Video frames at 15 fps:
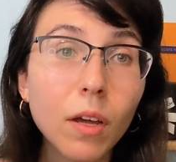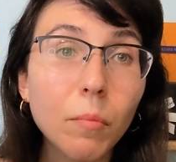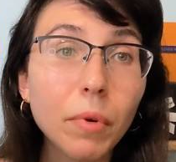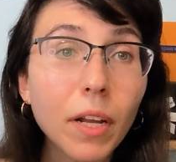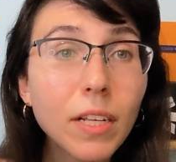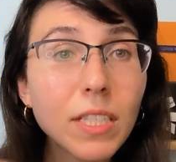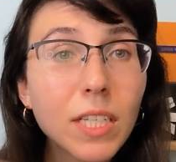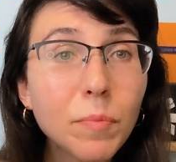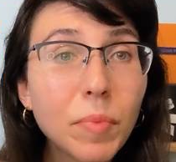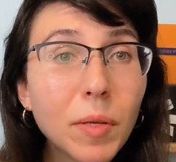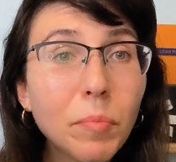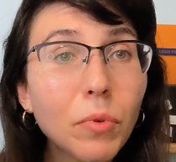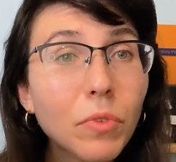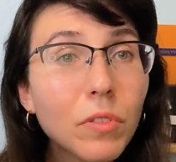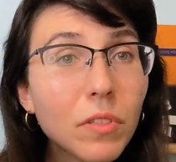but i see
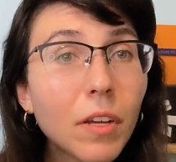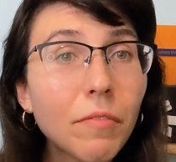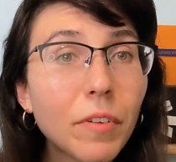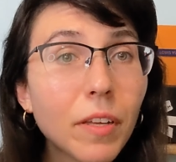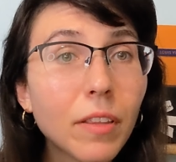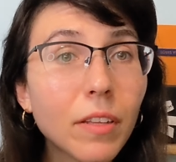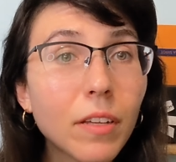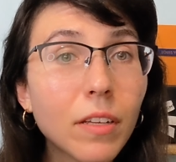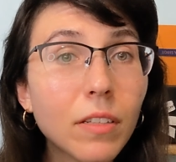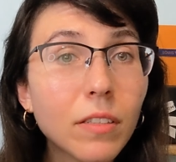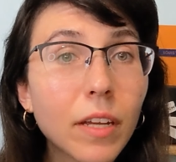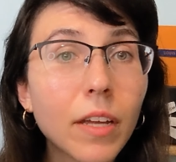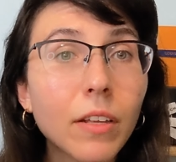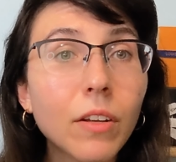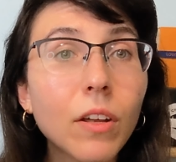people stuffing these
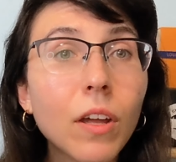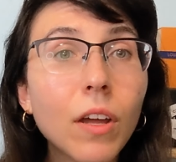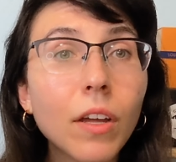and